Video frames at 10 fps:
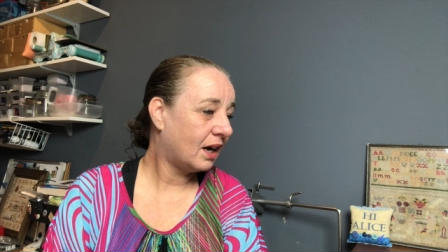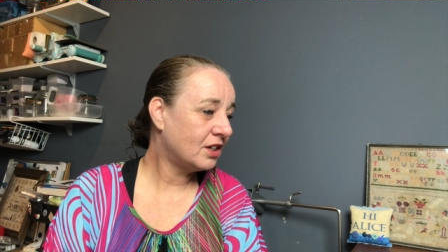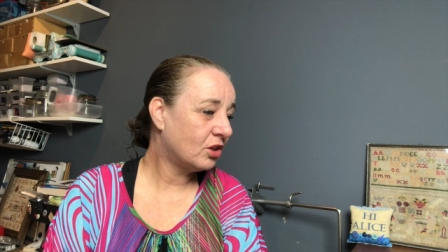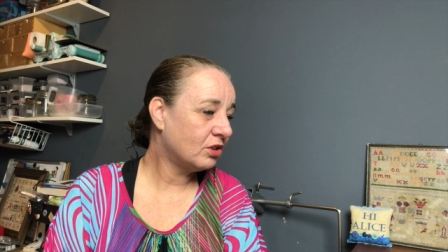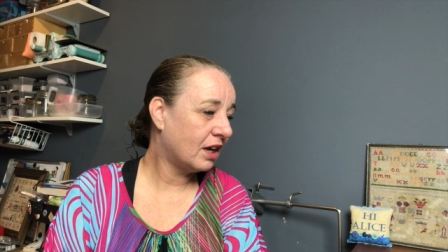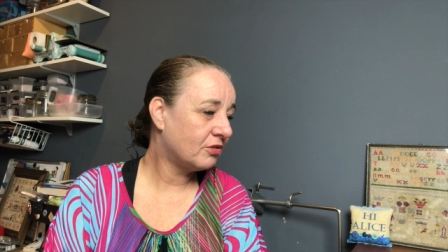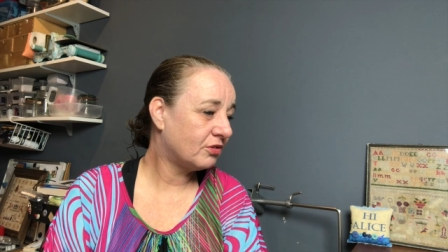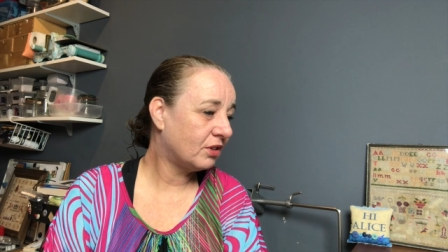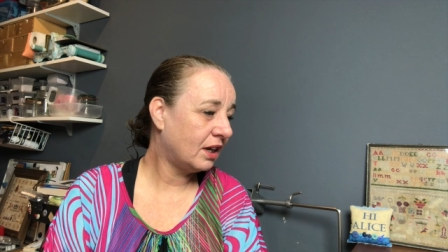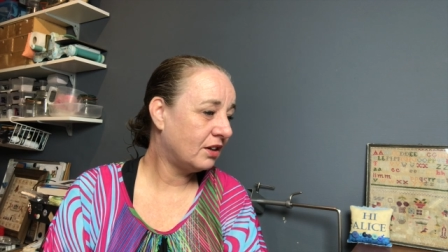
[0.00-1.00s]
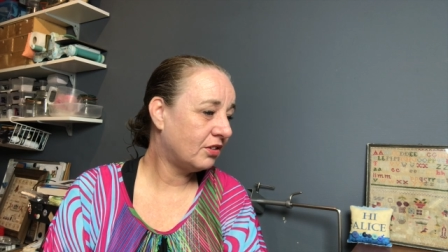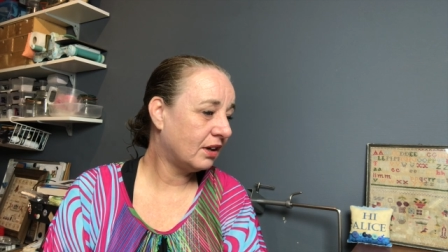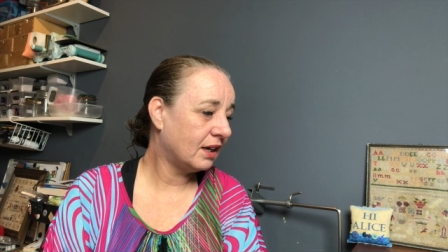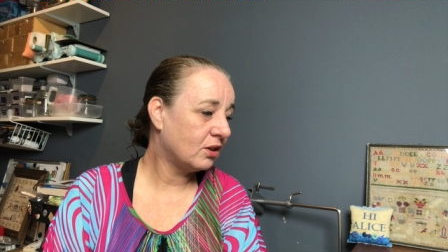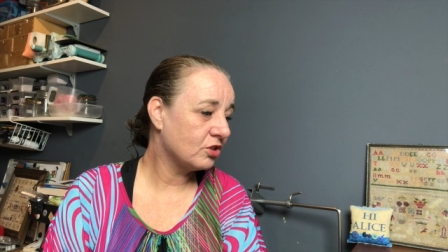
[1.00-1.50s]
I don't have
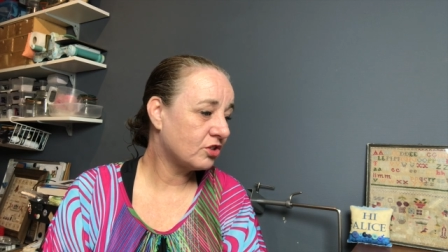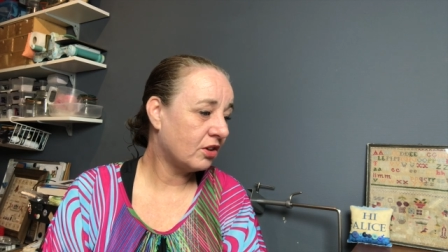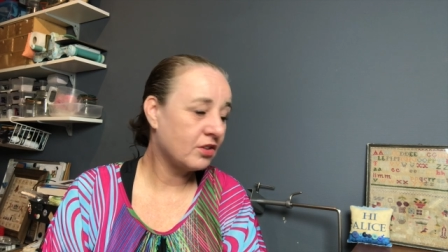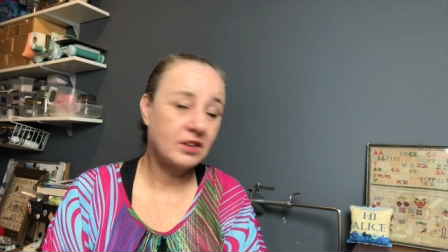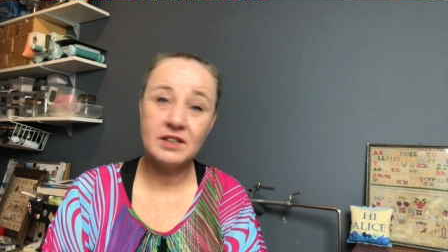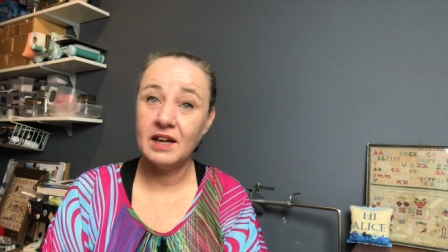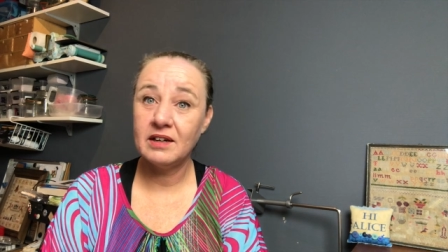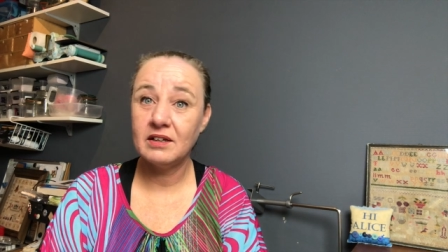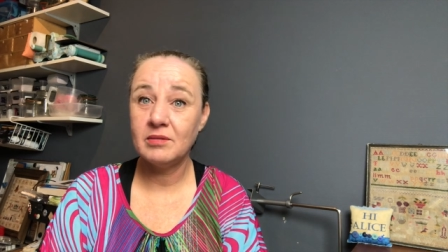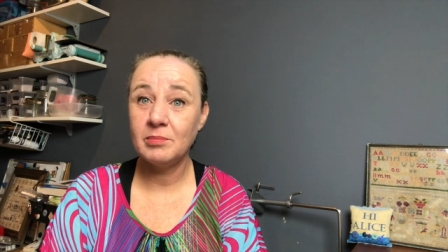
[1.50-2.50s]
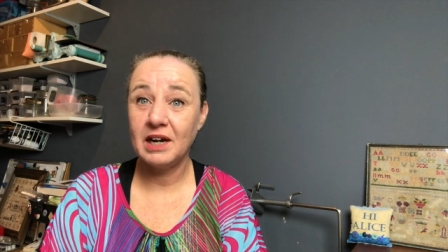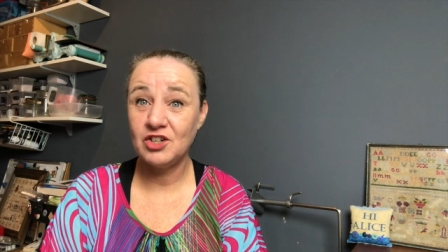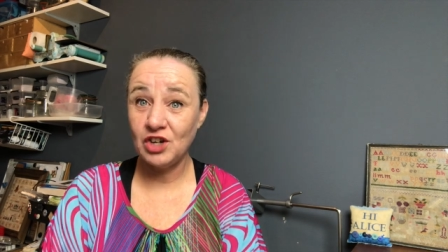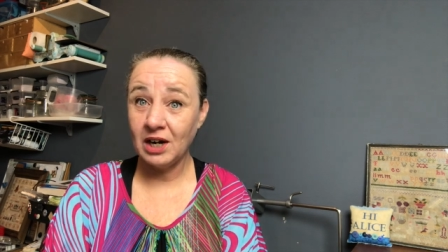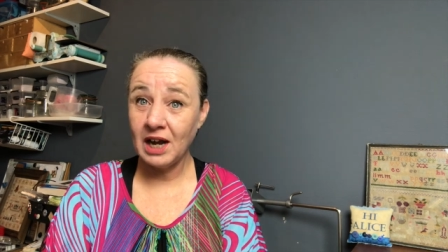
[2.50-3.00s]
anything else other than my
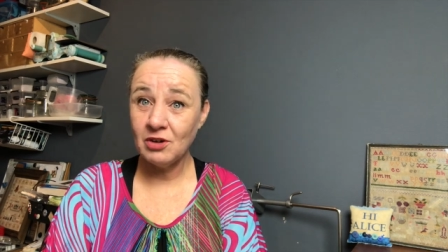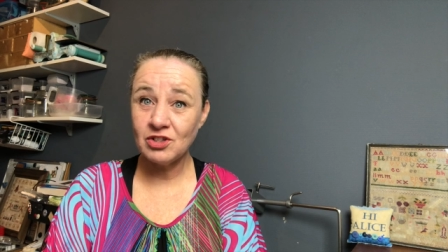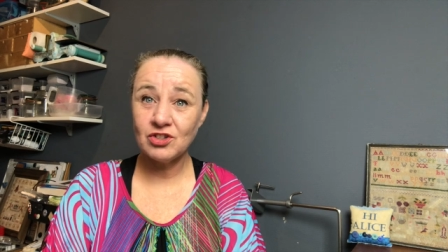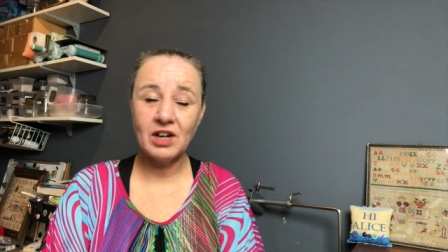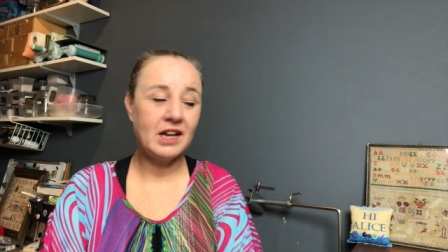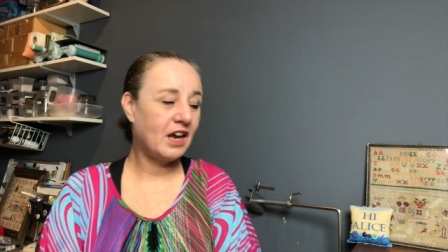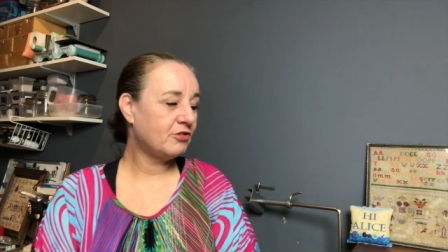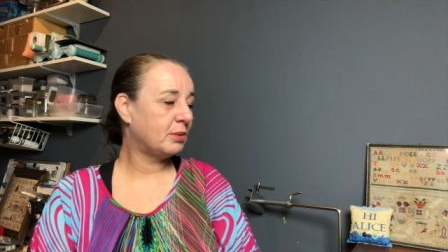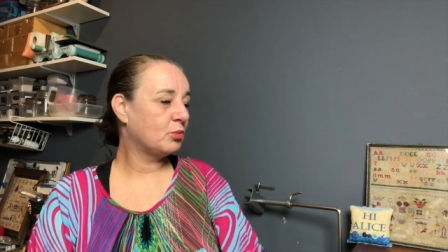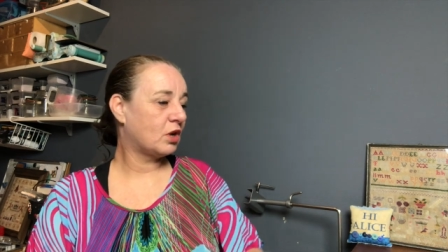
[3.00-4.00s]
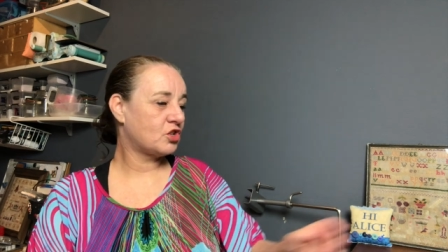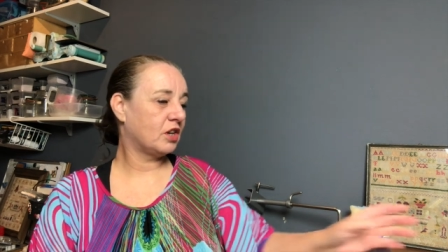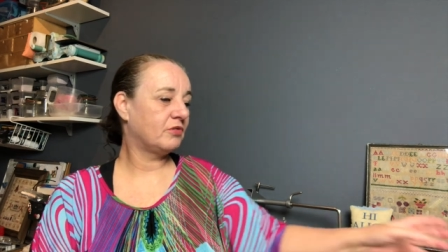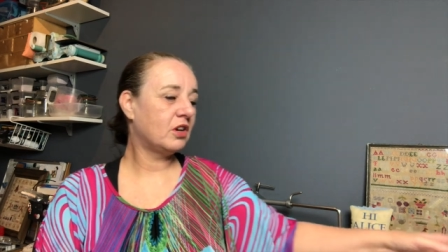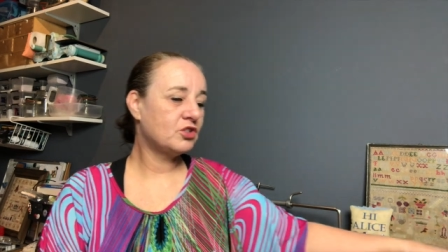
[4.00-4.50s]
shoutouts. I have been watching
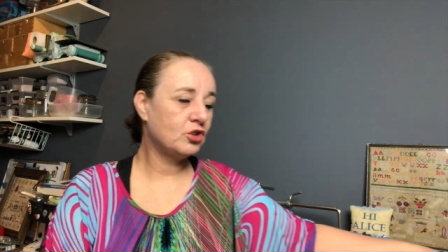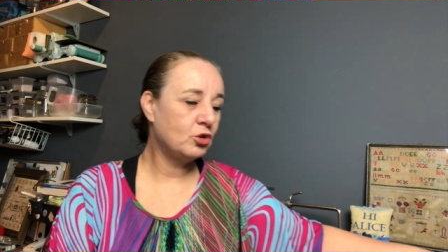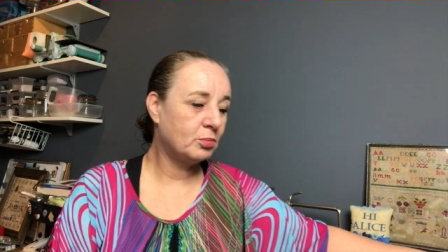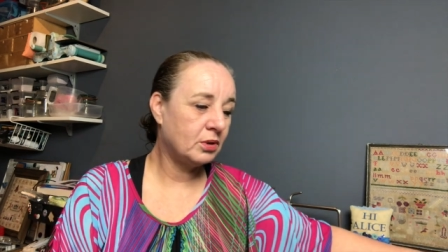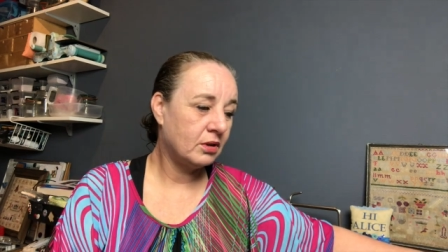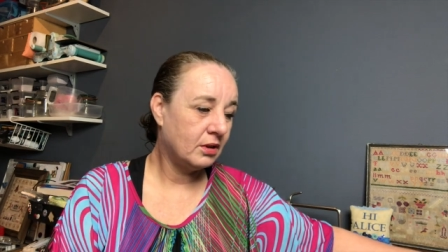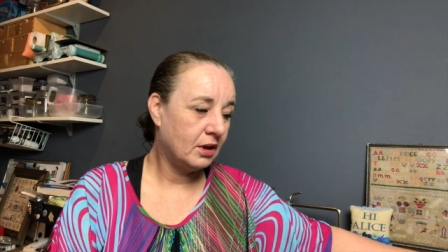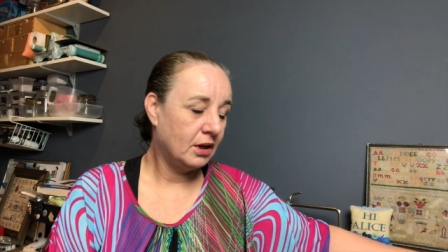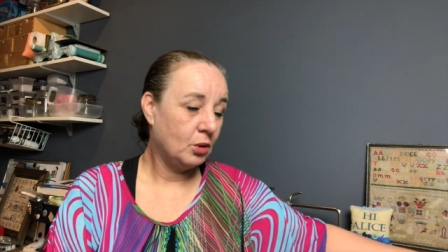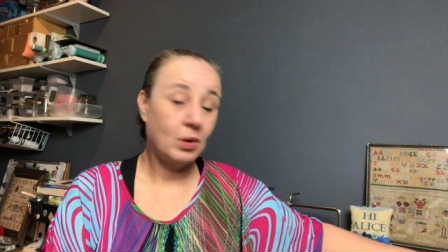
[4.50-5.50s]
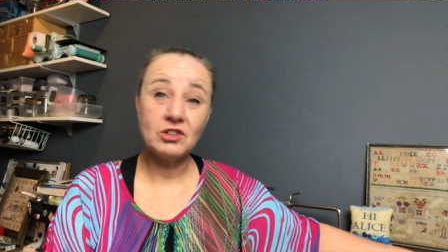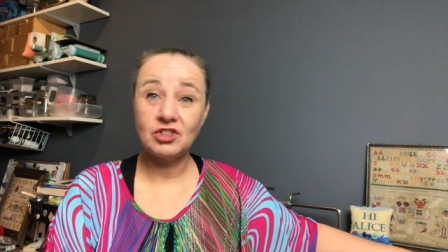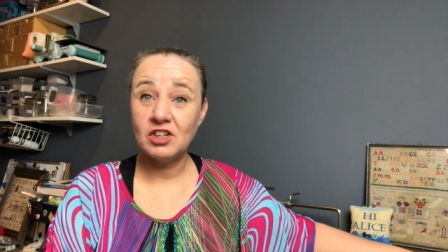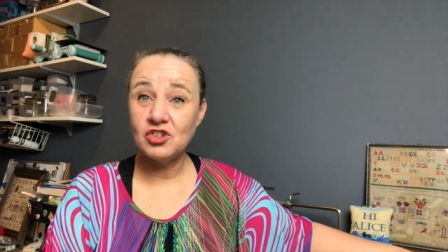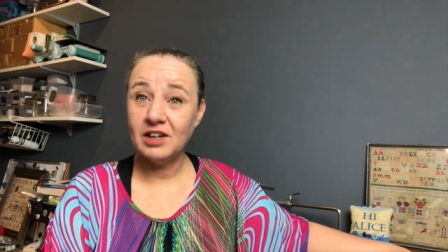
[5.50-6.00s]
Flosstube while
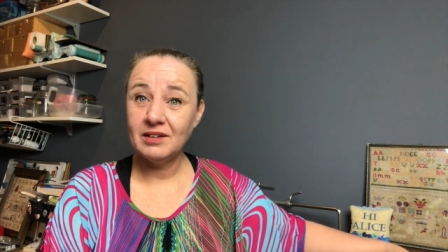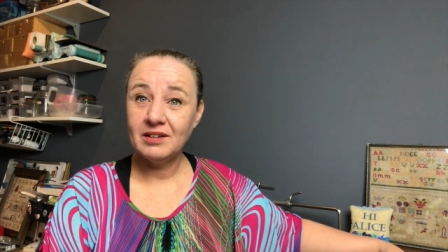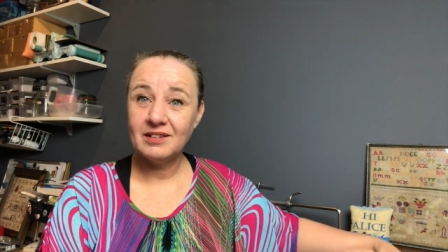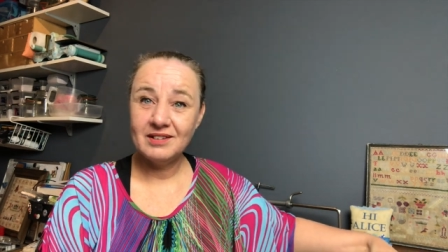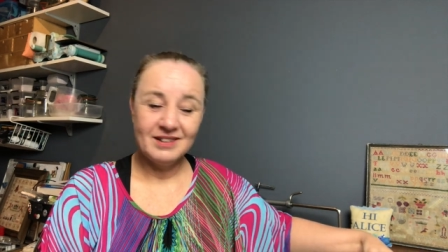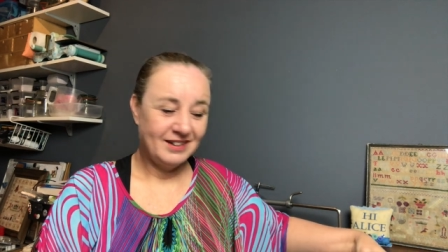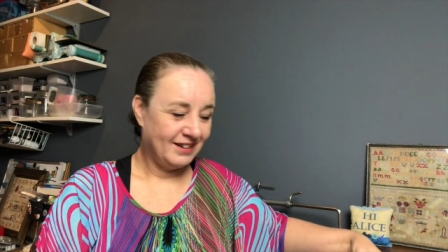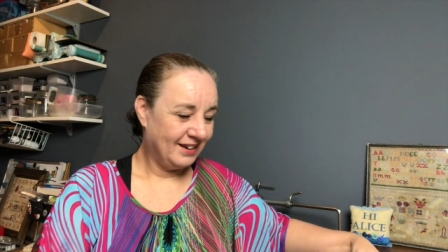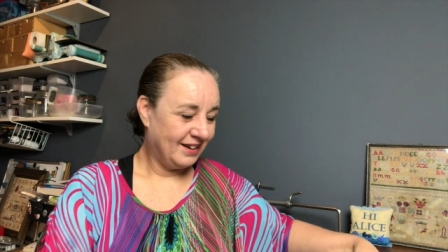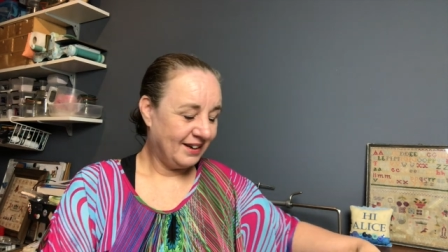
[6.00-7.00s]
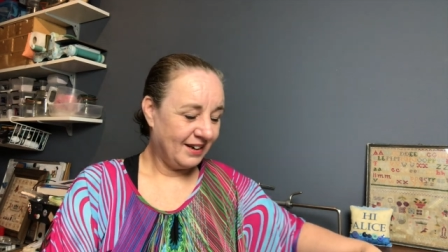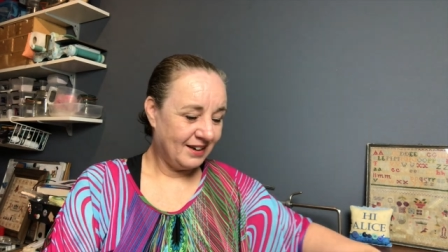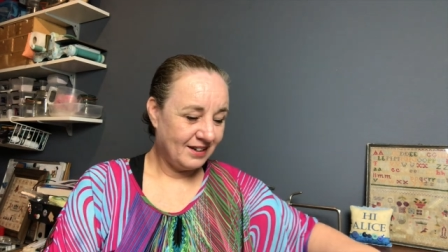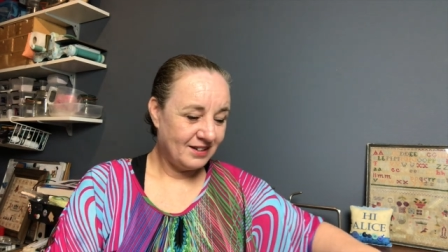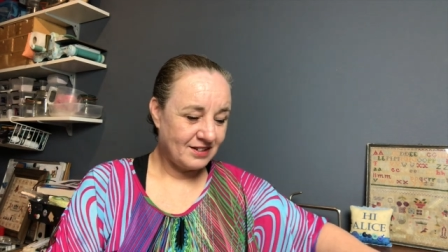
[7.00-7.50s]
stitching,
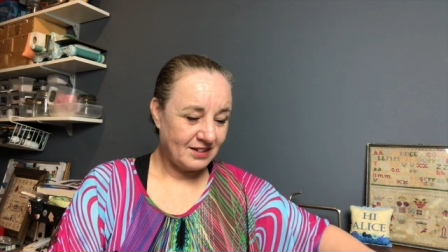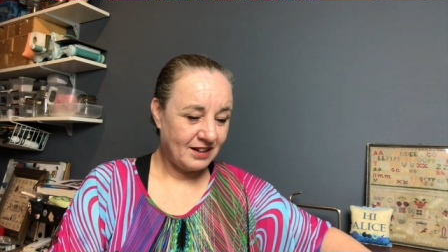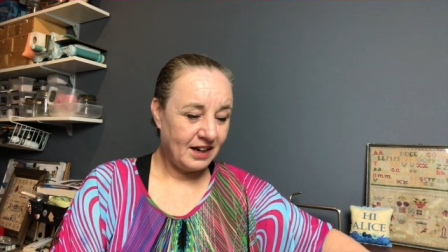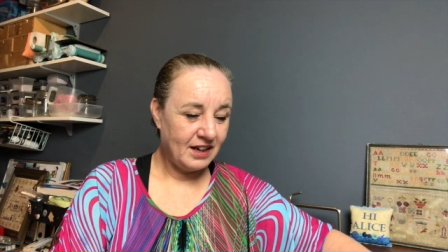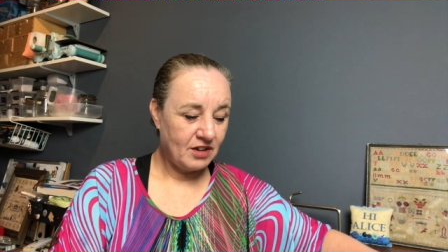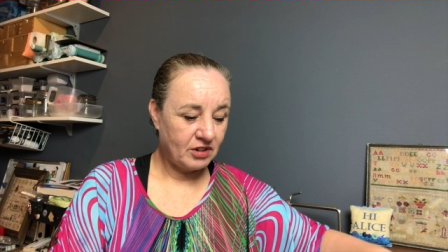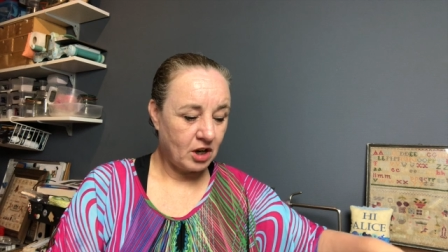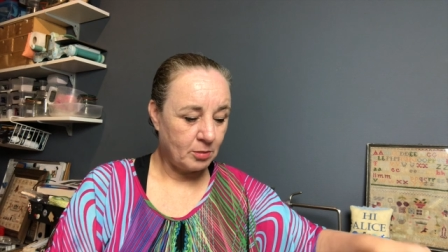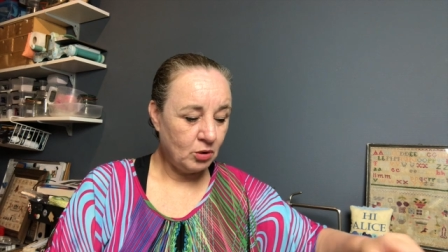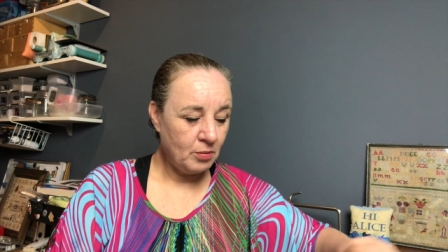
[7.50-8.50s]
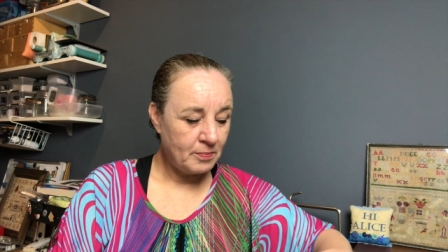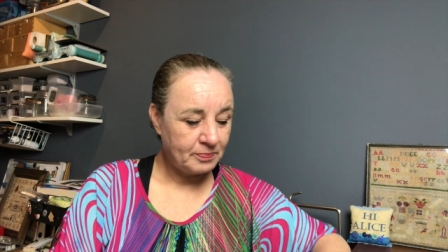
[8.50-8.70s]
and I have a couple.